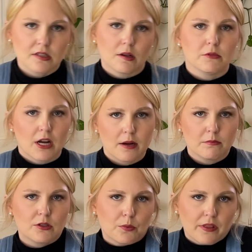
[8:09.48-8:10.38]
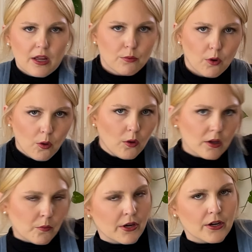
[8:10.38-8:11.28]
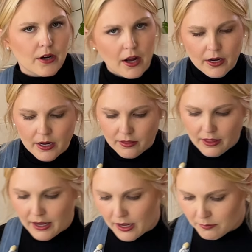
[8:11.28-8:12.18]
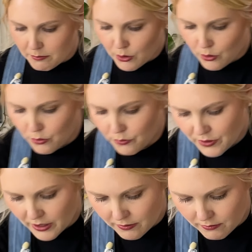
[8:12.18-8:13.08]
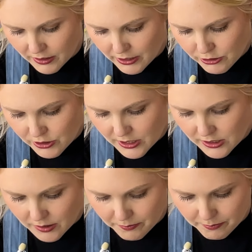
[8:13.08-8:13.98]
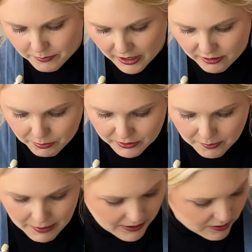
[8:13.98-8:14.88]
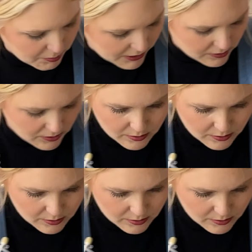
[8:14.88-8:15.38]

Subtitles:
sometimes when they roll and when you're cutting, they get moved and then you just need to kind of put them back into place.